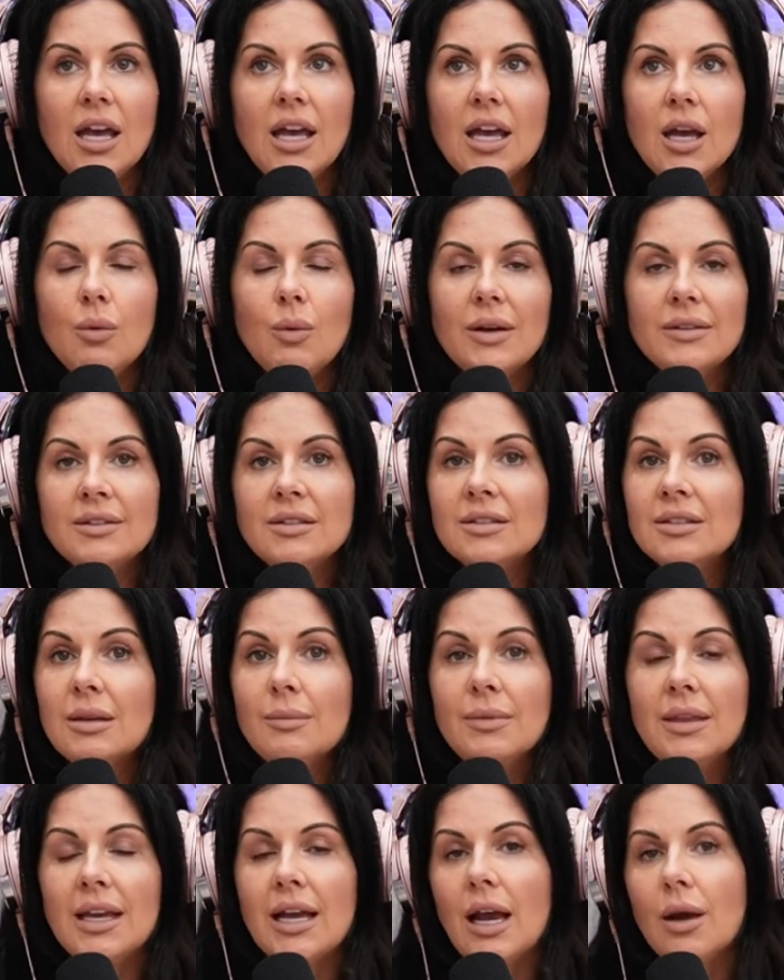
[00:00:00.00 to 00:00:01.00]
It wasn't
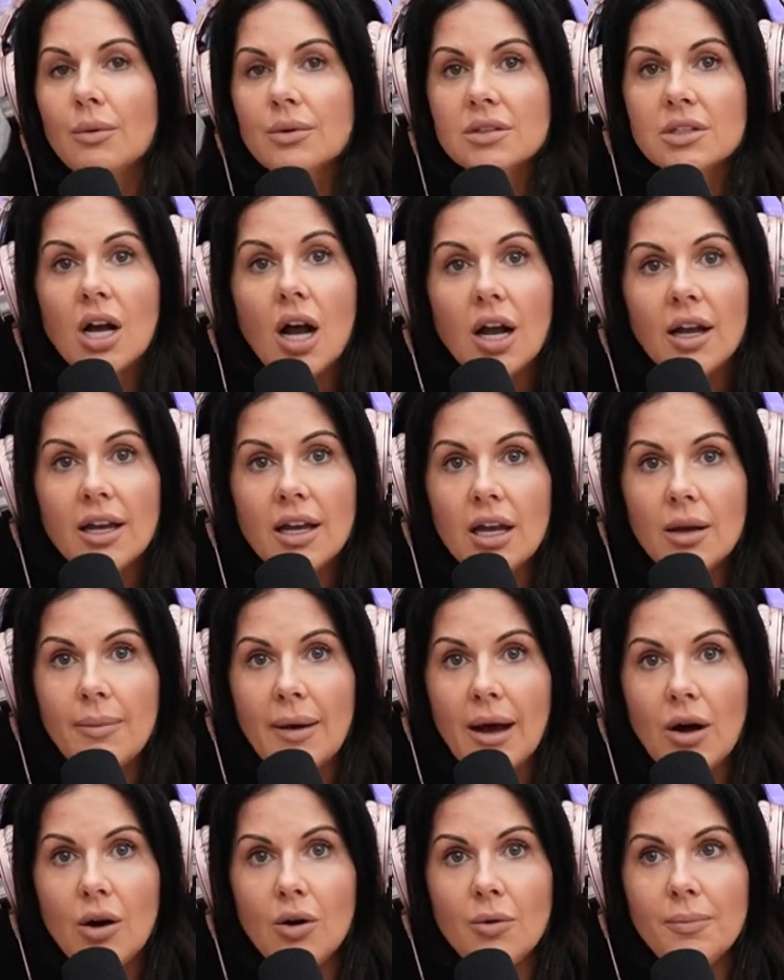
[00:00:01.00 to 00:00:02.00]
something I was talking
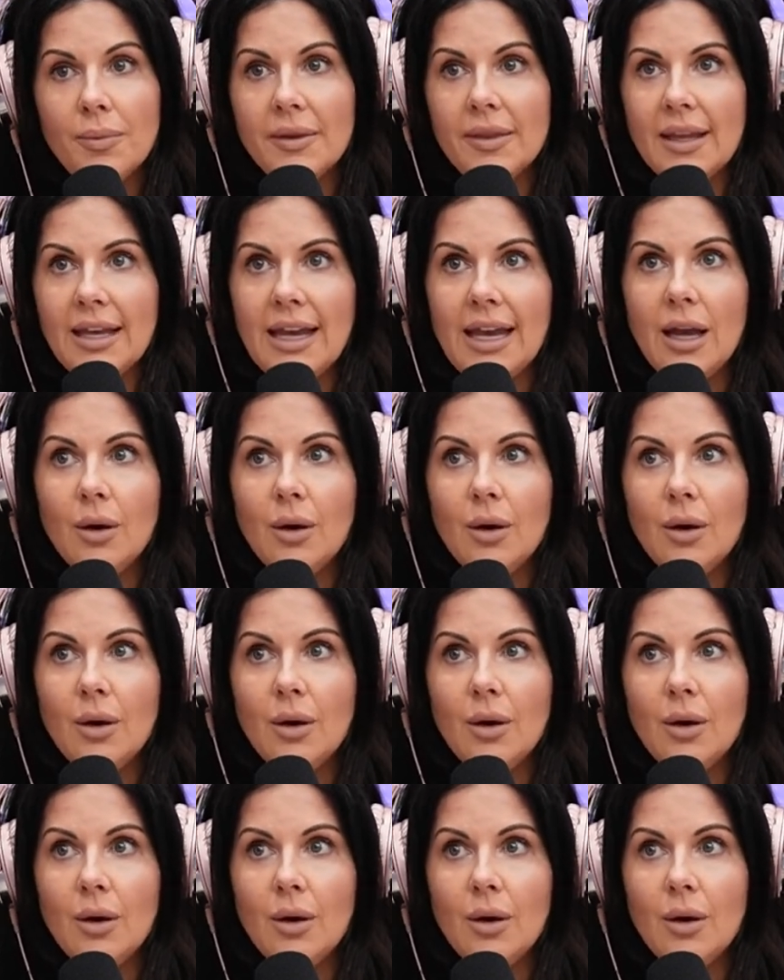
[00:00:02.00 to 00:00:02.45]
about openly.